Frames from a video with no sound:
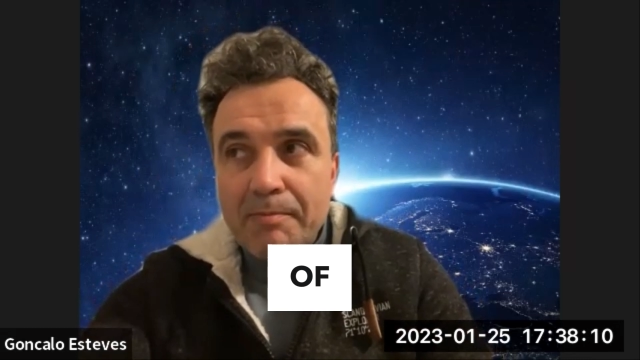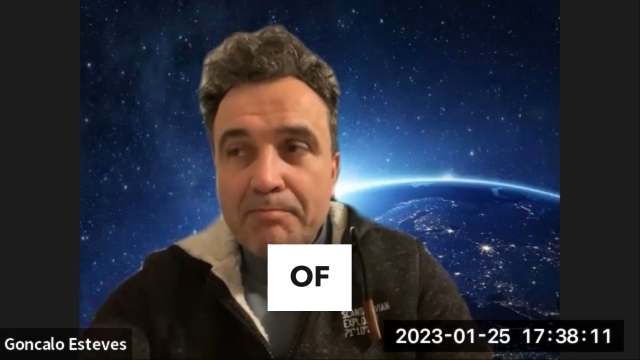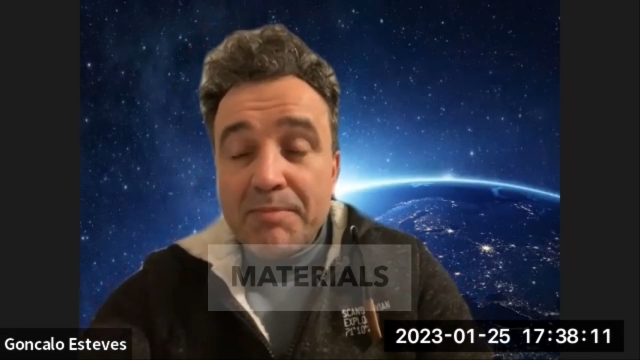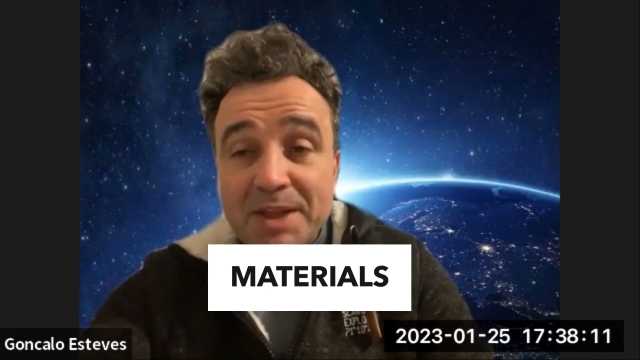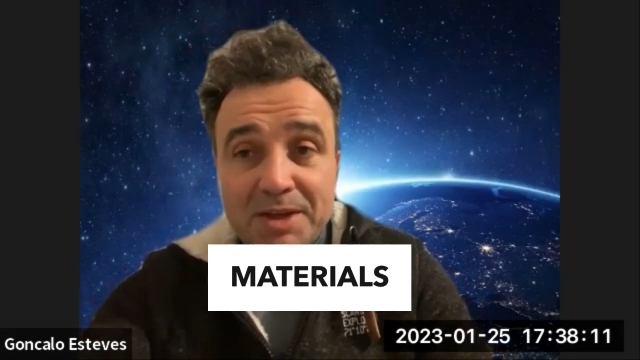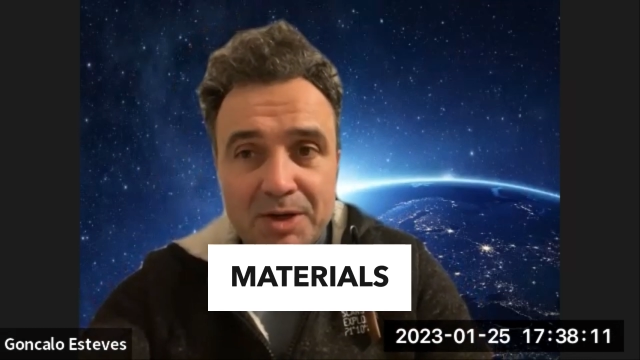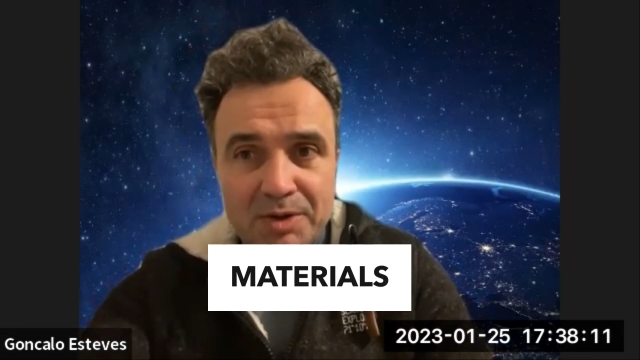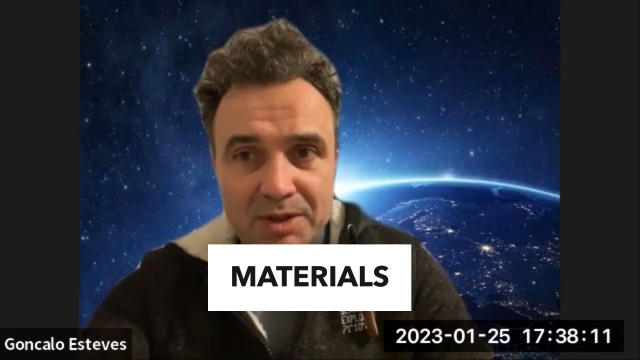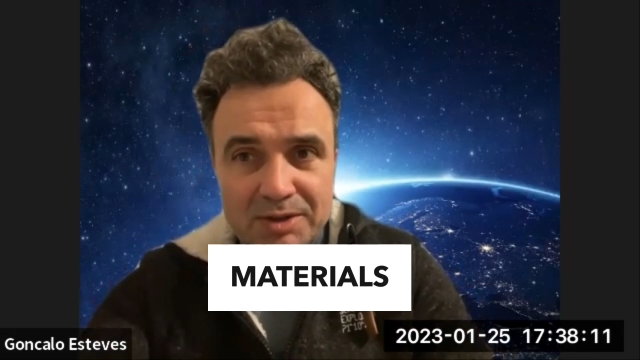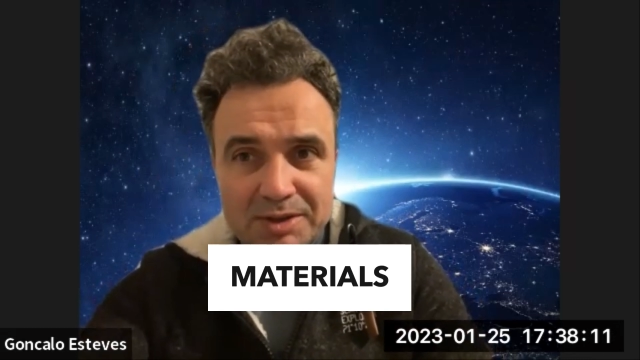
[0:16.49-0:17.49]

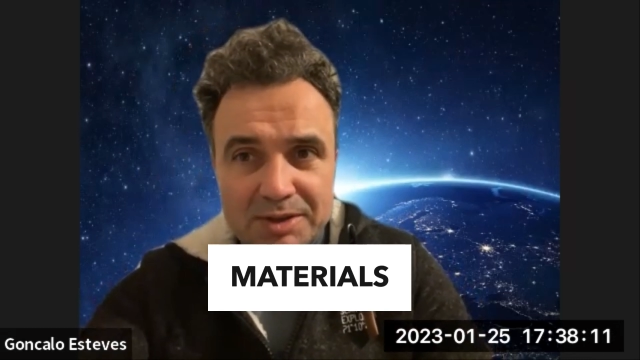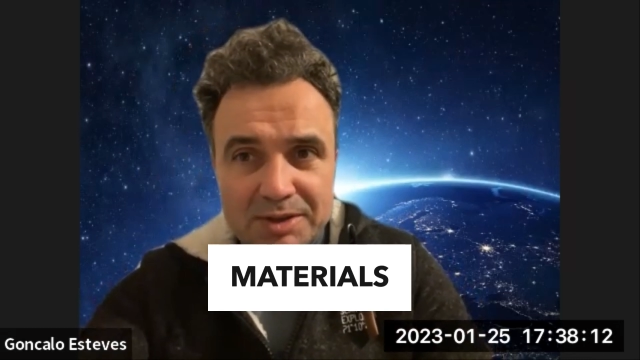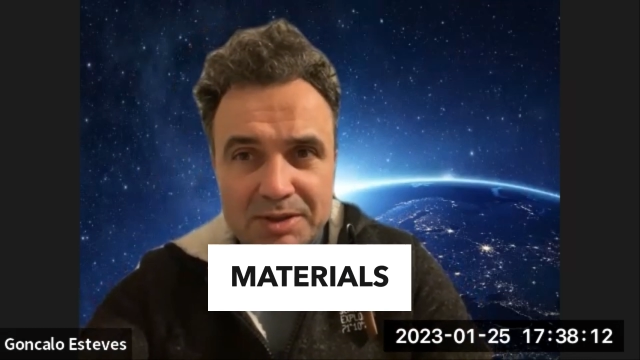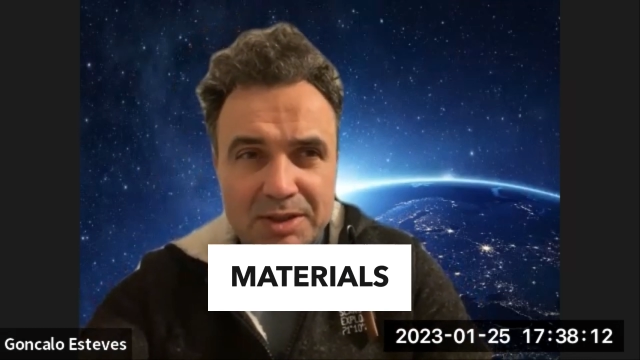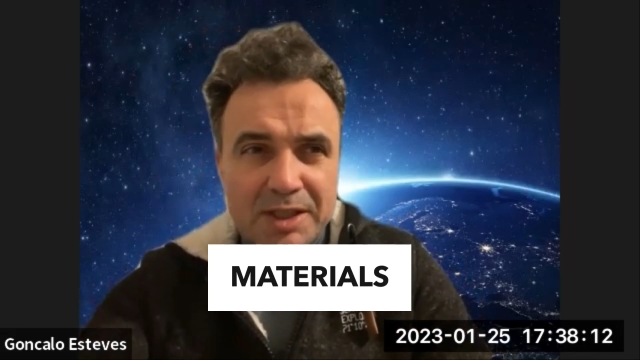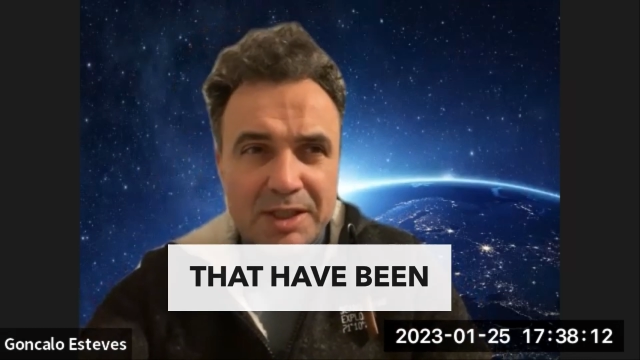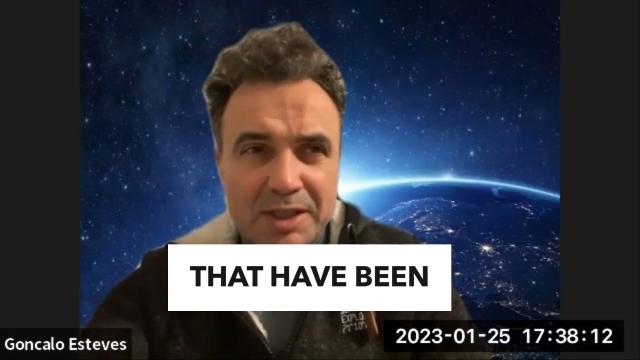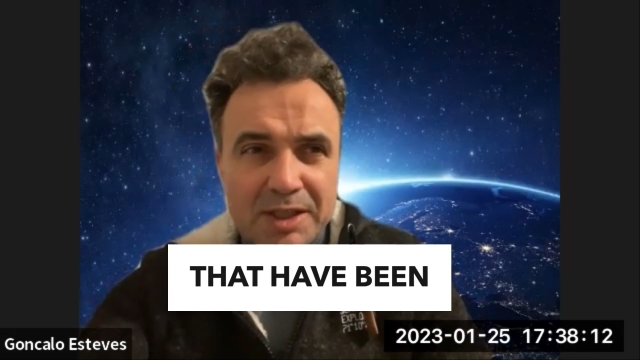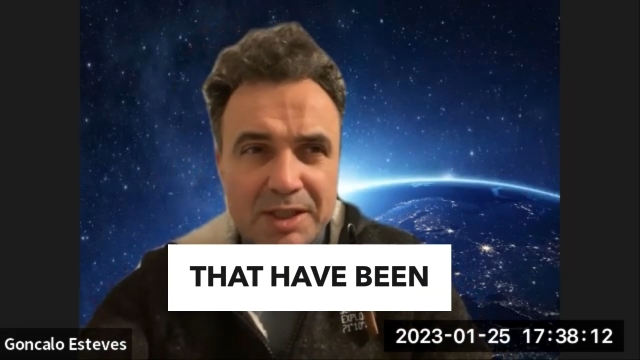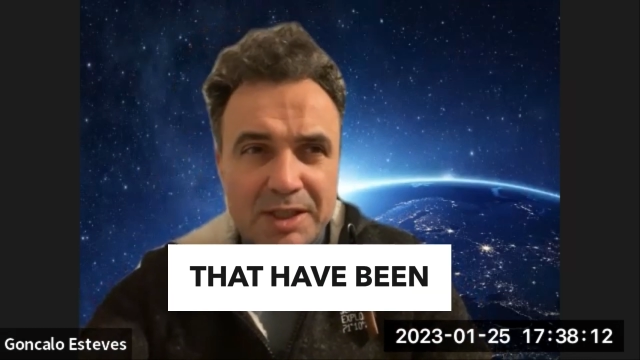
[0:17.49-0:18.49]
materials that
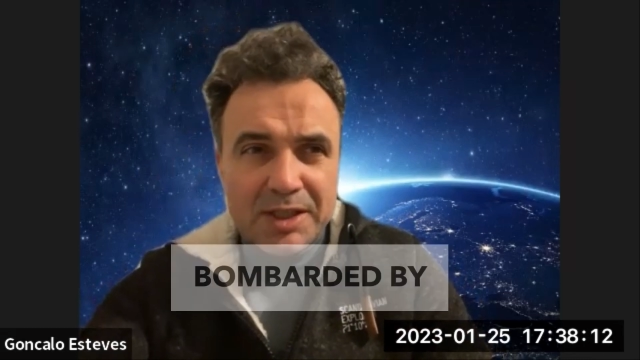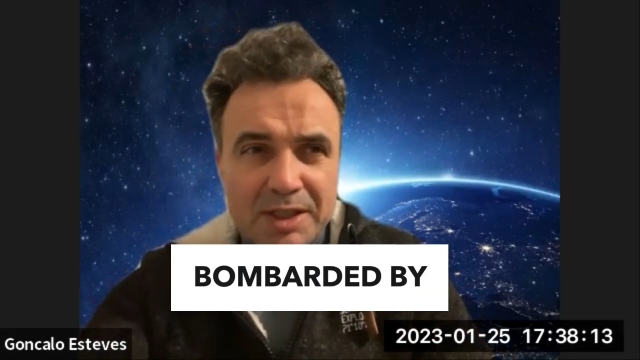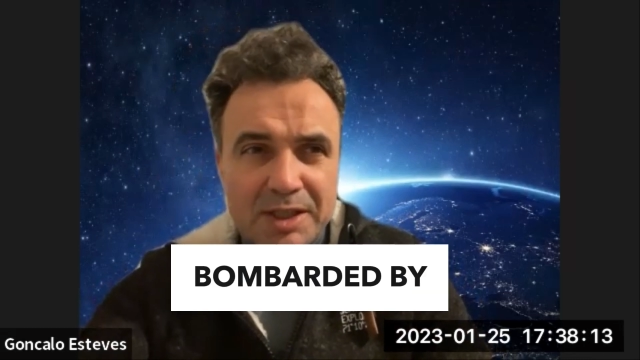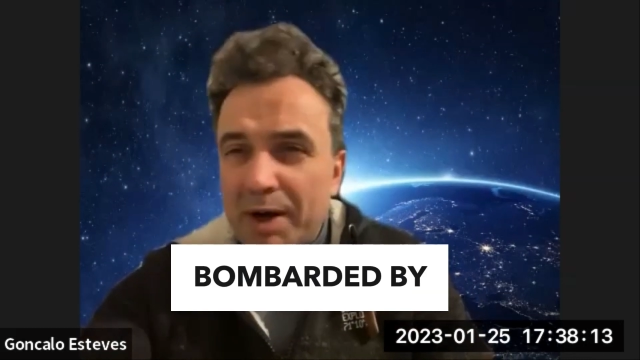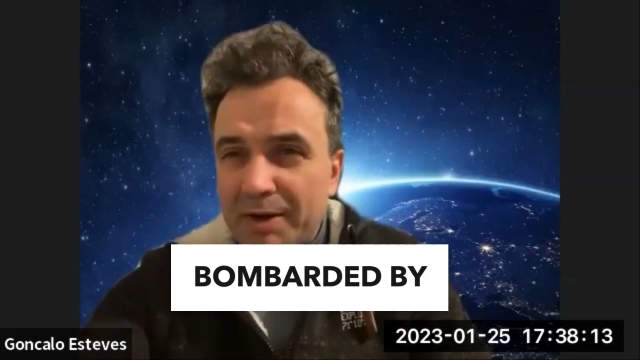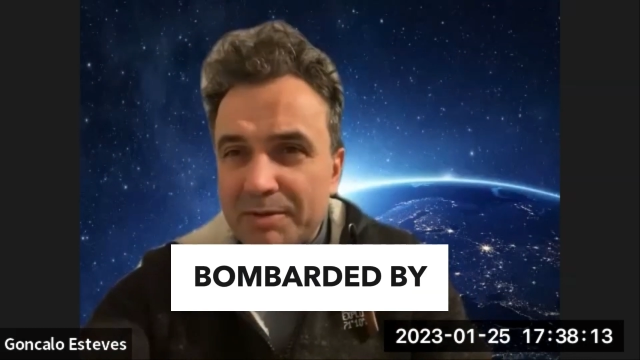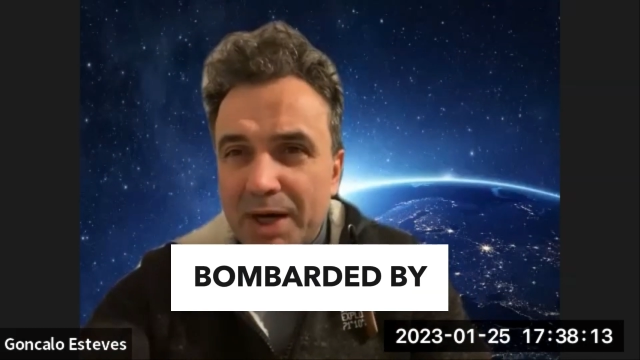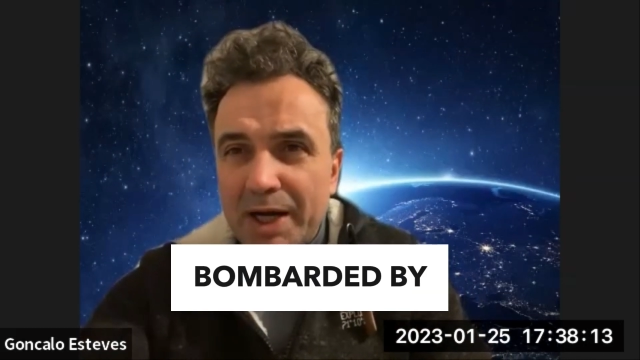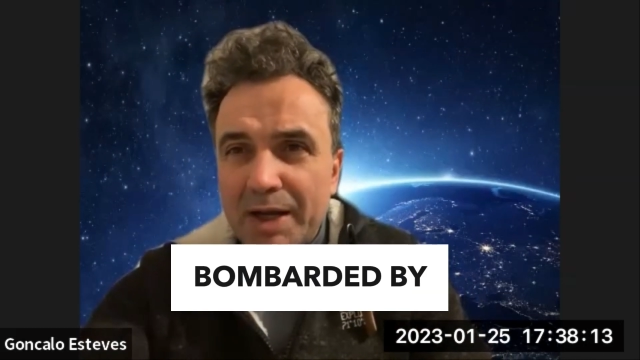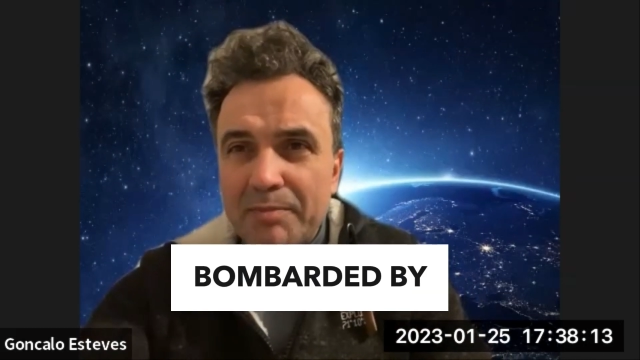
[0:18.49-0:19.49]
have been
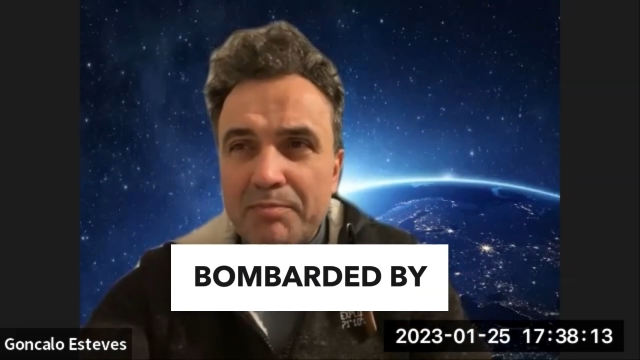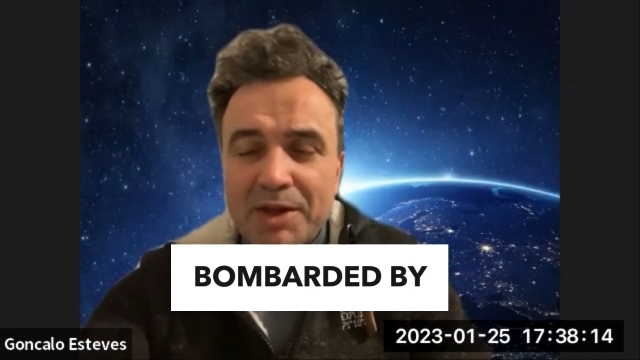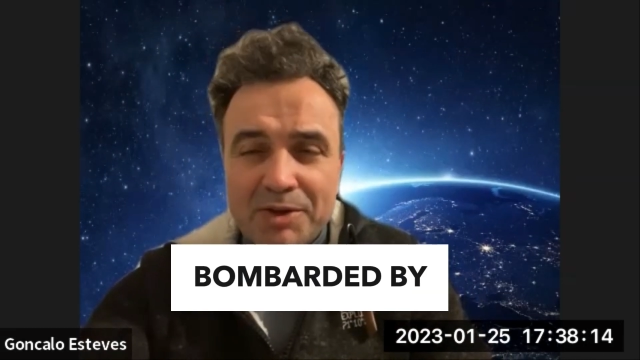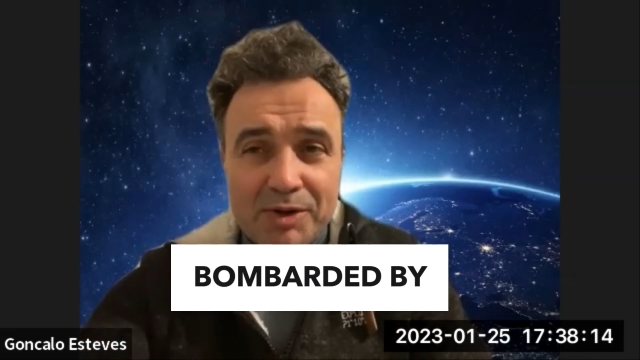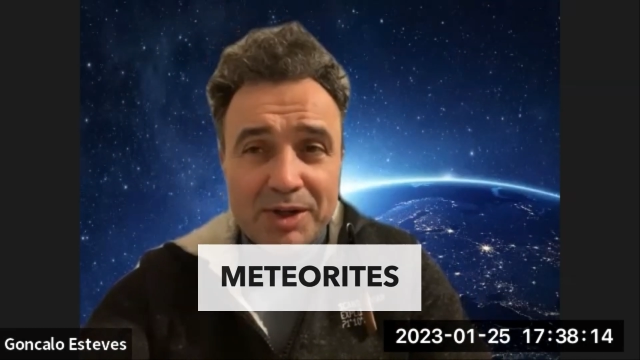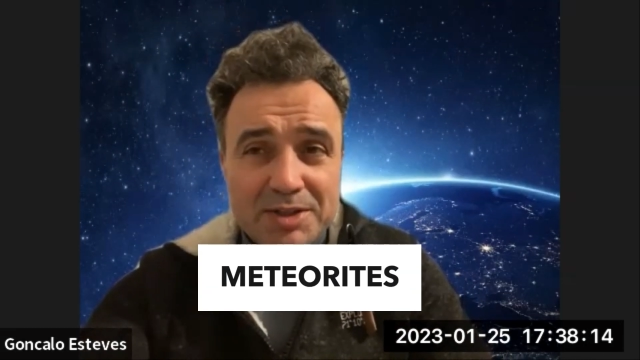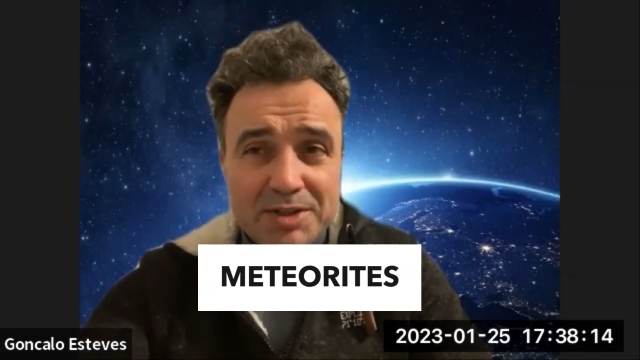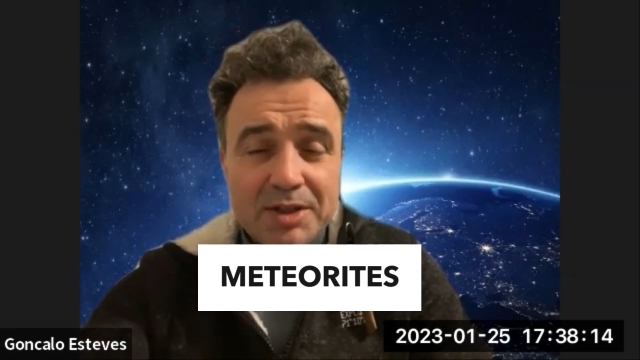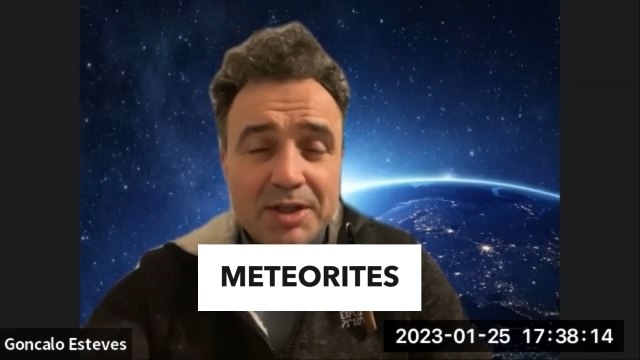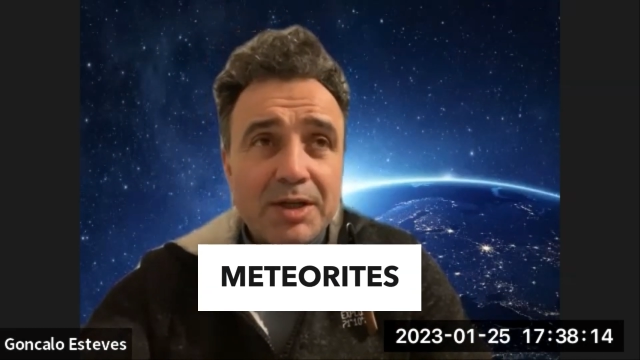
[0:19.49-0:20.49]
bombarded by
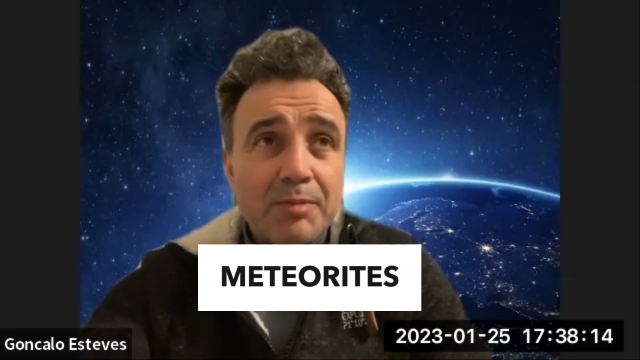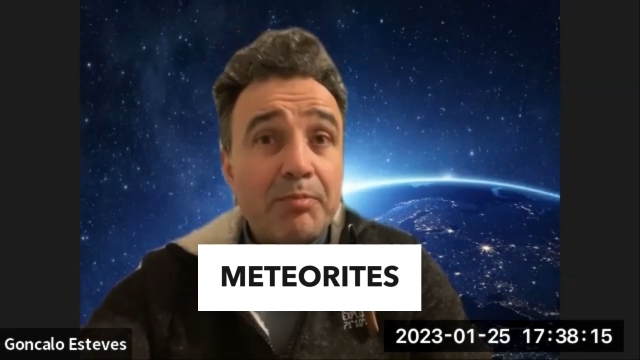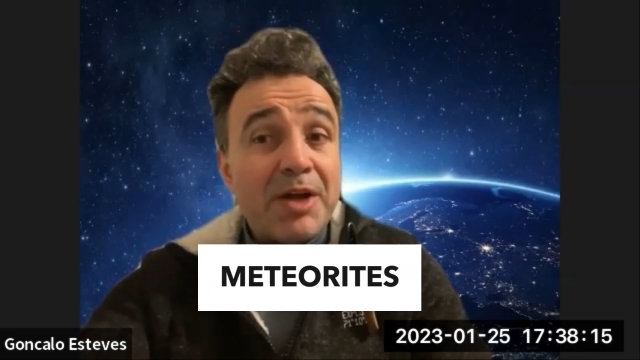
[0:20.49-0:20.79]
meteorites,